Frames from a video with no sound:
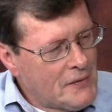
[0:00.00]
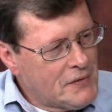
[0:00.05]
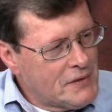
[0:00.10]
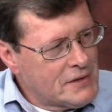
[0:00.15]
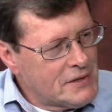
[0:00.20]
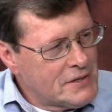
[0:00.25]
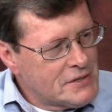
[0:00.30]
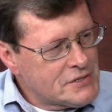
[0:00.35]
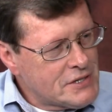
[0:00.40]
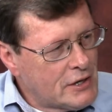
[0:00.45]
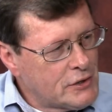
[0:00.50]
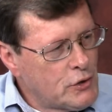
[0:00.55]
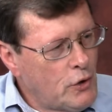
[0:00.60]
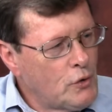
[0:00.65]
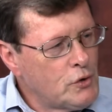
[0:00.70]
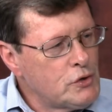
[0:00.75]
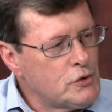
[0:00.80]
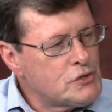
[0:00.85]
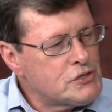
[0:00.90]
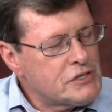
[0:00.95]
this? I know
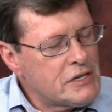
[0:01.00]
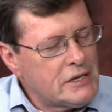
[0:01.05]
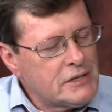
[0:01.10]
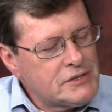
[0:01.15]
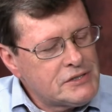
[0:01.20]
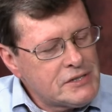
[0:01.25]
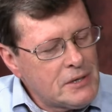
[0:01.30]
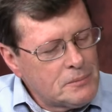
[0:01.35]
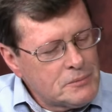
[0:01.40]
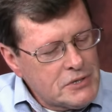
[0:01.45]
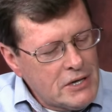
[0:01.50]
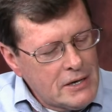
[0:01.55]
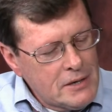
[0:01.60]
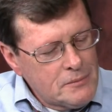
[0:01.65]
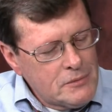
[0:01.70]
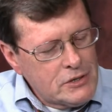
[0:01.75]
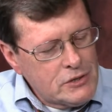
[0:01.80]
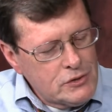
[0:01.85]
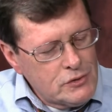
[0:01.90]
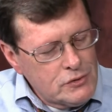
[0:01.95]
you said
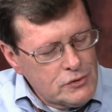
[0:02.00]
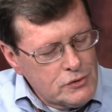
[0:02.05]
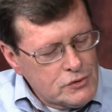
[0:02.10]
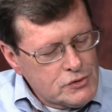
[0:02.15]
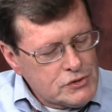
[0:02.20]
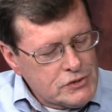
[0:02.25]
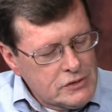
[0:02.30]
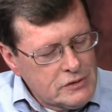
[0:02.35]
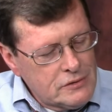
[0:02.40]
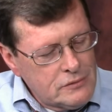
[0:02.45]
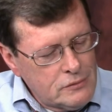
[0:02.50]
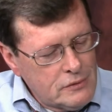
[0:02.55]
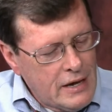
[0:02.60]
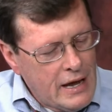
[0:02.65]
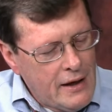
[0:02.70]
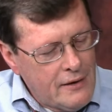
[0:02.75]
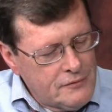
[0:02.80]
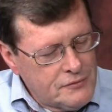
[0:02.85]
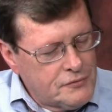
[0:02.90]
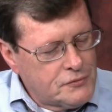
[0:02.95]
sometime that you used to
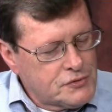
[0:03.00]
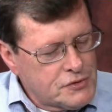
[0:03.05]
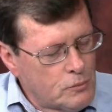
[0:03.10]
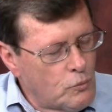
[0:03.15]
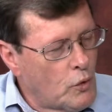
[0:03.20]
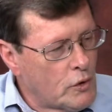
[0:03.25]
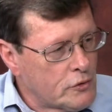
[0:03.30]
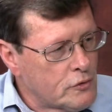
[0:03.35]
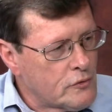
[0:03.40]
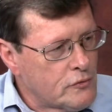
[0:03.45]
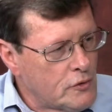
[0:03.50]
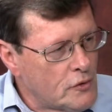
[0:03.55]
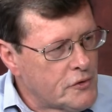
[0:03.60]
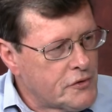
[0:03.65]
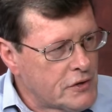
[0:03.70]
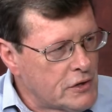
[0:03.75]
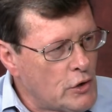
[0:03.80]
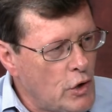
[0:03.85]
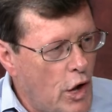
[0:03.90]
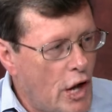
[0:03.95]
have some wonderful
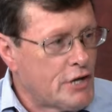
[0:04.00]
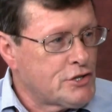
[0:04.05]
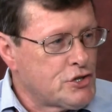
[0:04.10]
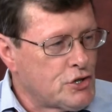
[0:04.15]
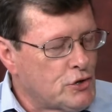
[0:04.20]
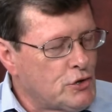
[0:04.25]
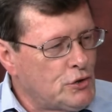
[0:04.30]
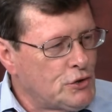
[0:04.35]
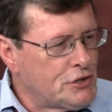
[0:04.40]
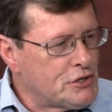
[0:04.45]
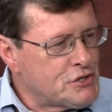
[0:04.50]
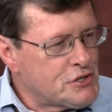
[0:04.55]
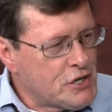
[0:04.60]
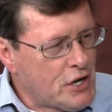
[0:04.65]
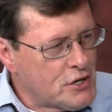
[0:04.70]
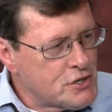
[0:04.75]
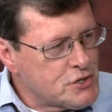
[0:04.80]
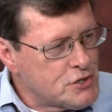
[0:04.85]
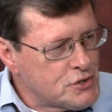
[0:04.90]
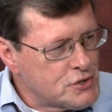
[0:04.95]
theological
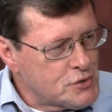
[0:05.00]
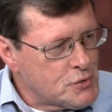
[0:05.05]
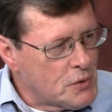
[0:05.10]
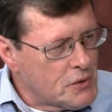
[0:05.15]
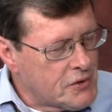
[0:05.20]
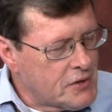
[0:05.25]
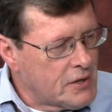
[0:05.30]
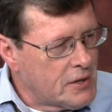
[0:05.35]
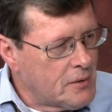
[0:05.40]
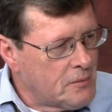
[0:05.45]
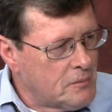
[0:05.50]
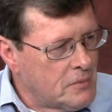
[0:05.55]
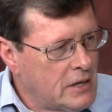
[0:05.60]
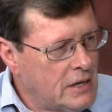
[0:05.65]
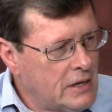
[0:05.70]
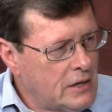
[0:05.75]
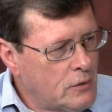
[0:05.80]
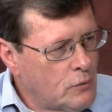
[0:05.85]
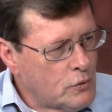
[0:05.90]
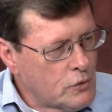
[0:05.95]
discussions with him.
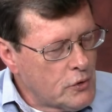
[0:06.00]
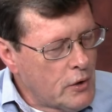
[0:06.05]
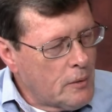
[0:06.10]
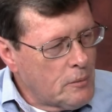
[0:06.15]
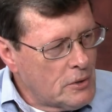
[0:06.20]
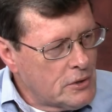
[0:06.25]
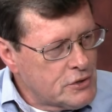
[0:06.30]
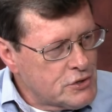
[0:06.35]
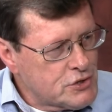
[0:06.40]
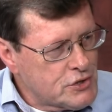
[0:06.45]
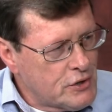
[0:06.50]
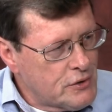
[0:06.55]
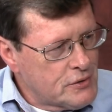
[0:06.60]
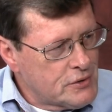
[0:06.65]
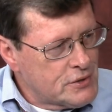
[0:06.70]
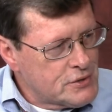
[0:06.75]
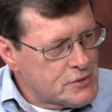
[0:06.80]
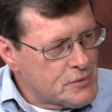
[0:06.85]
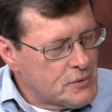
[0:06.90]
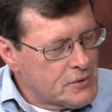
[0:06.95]
Were you able to share
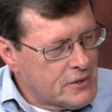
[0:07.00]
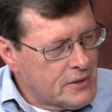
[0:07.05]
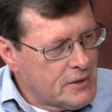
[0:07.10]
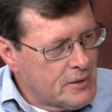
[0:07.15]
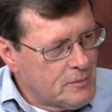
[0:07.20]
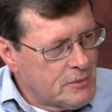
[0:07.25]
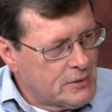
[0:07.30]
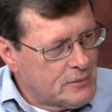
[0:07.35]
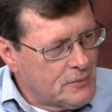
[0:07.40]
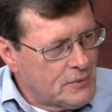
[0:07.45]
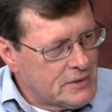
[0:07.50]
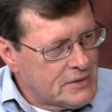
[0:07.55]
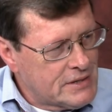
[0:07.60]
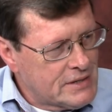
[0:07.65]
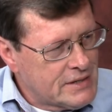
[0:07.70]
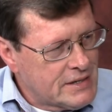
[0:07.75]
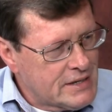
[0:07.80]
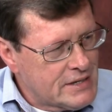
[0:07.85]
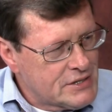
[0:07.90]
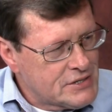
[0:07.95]
this with him, and what oh,
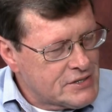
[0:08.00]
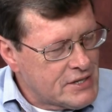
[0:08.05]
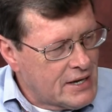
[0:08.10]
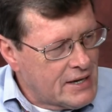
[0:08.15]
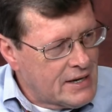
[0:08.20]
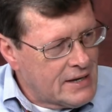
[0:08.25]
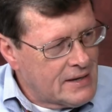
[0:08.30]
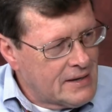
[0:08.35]
did yes. he say?